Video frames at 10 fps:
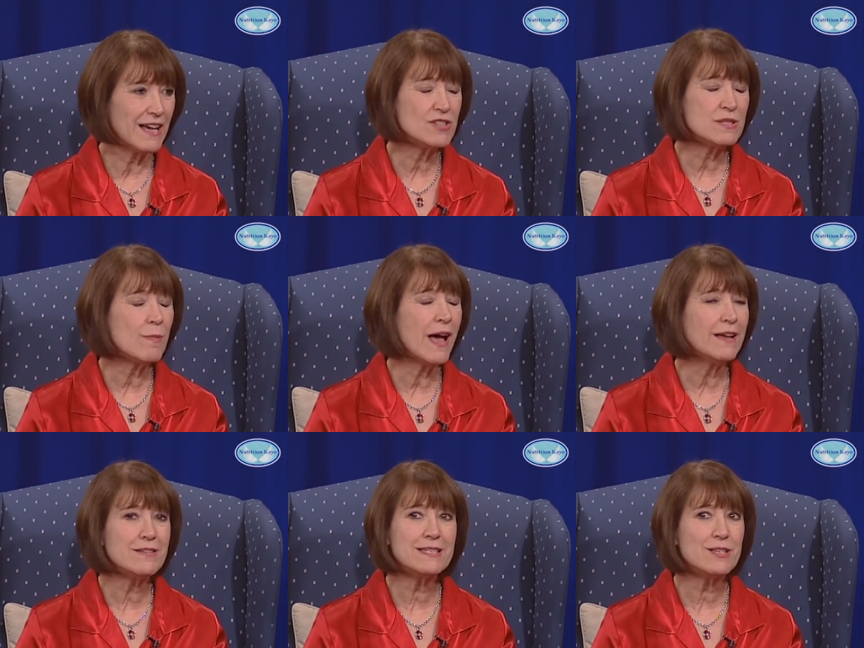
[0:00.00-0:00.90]
A
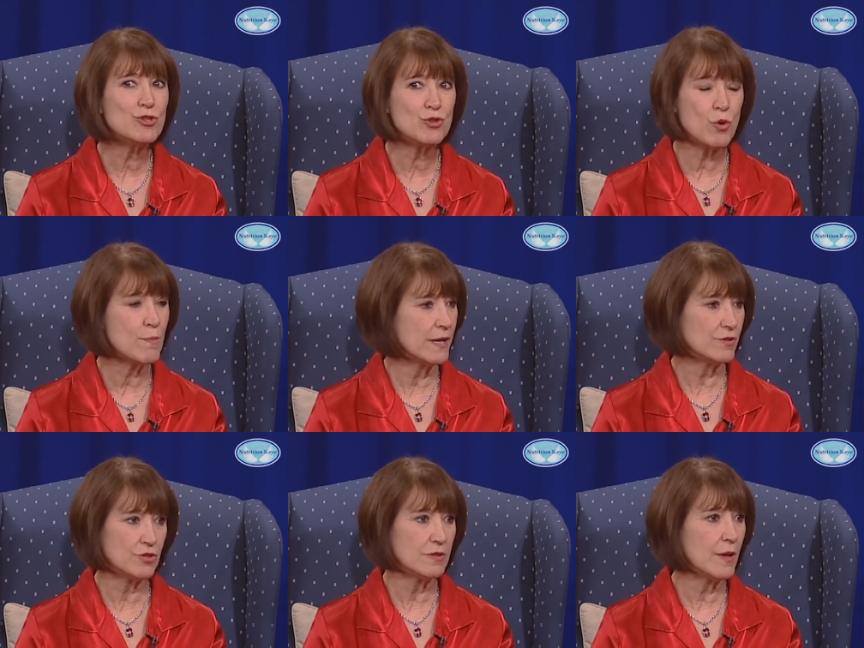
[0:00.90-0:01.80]
smile says so
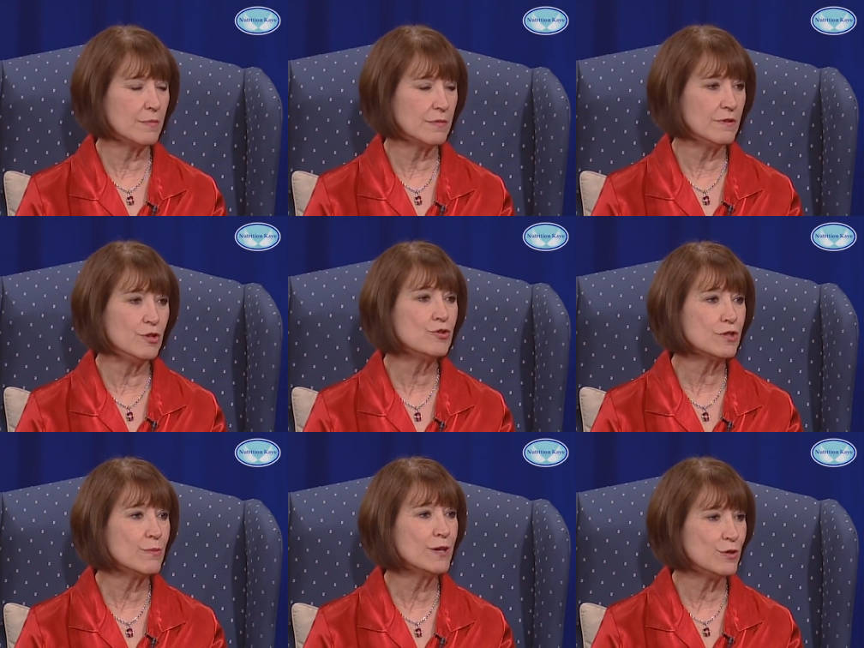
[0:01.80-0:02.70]
much that right.
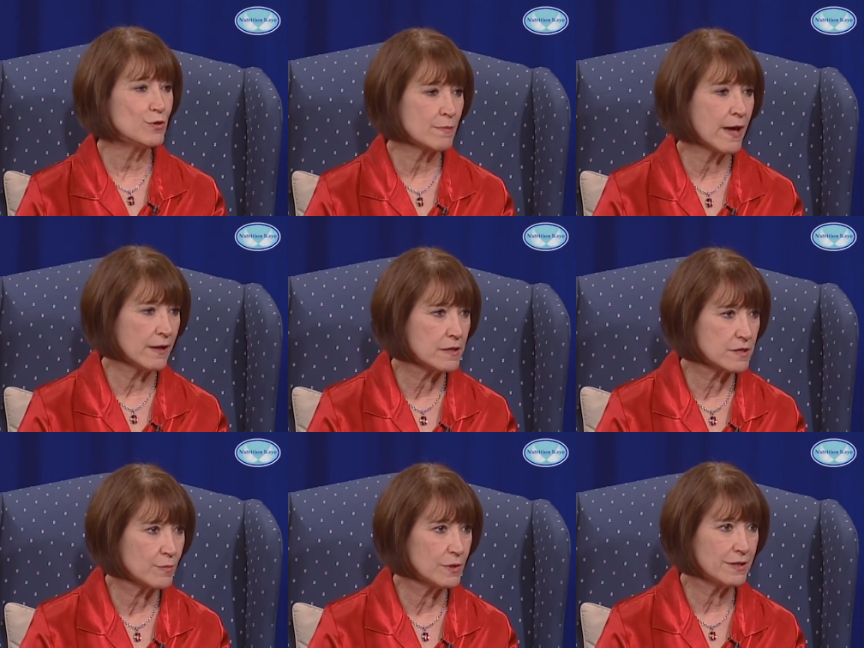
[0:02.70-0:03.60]
usually when you smile at
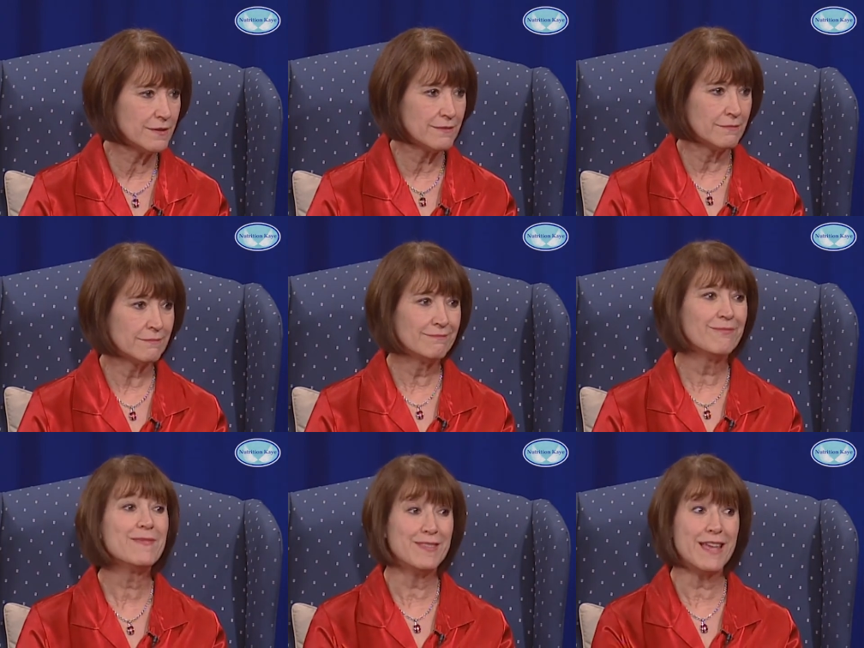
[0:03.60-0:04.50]
someone, sure.
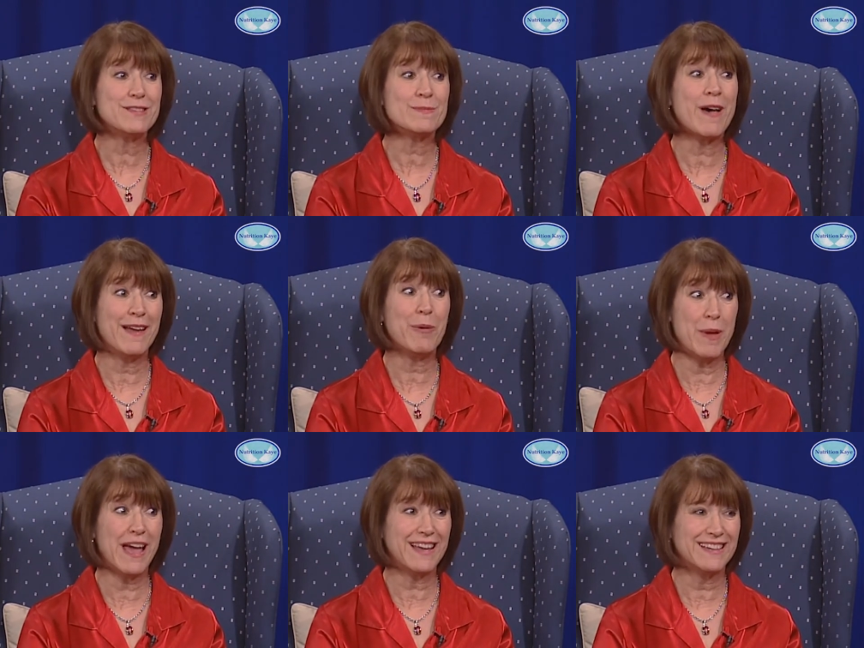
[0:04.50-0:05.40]
they smile
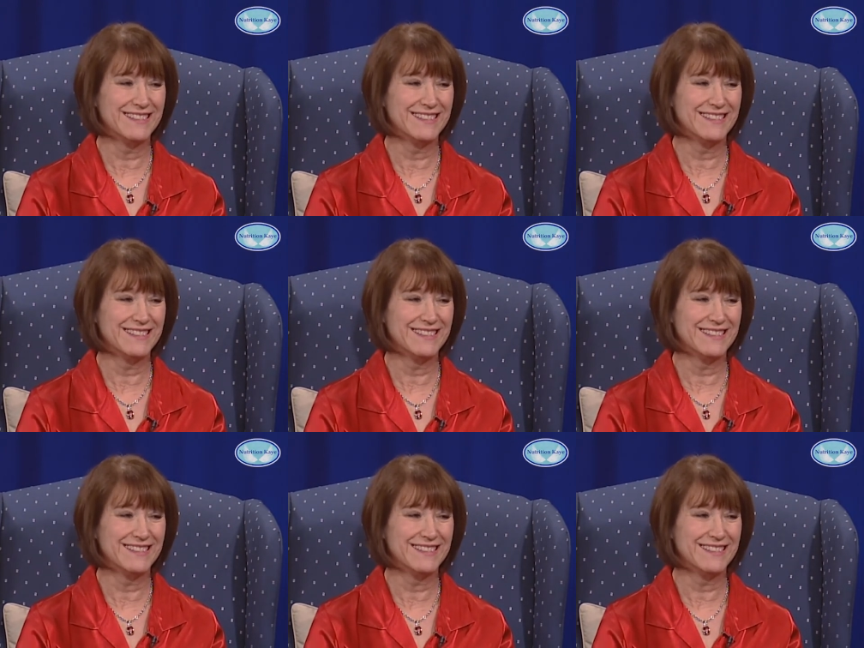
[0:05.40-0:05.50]
back.